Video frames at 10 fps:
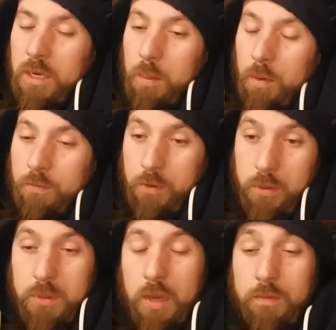you know, my
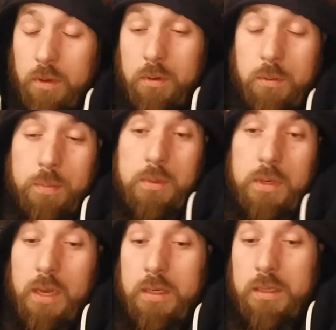views have gone up
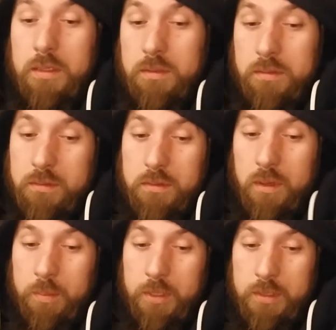lately.
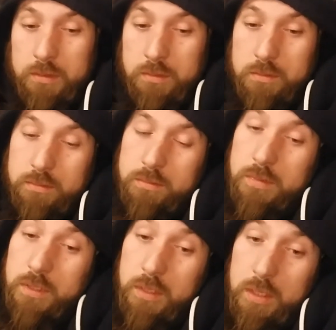I mean,
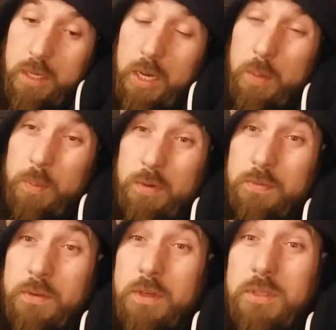when
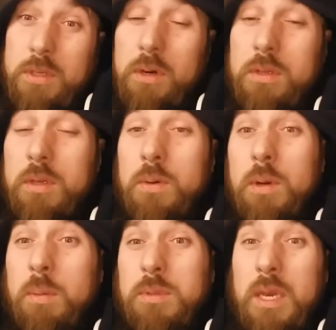I first started
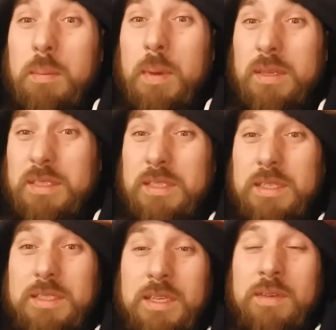doing, I was getting about
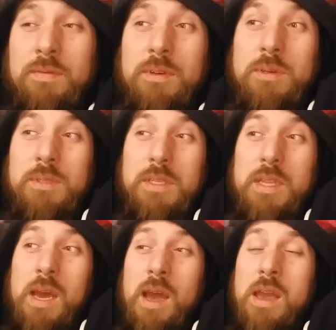16 views
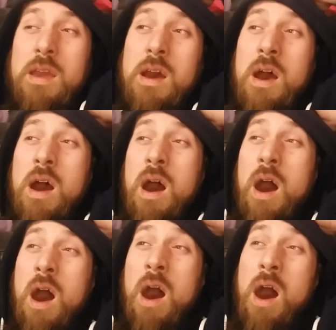a day.
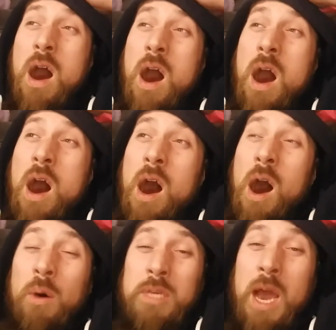
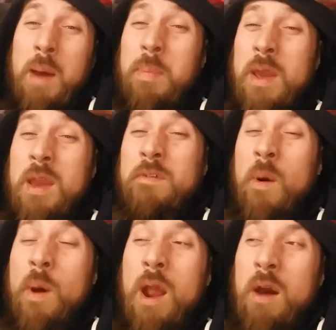I was happy
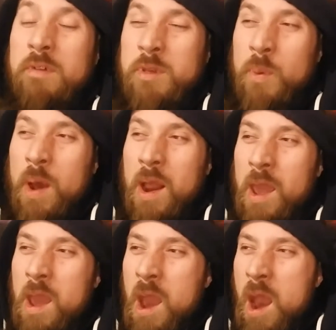if I went over
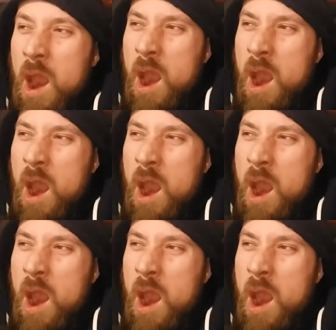20.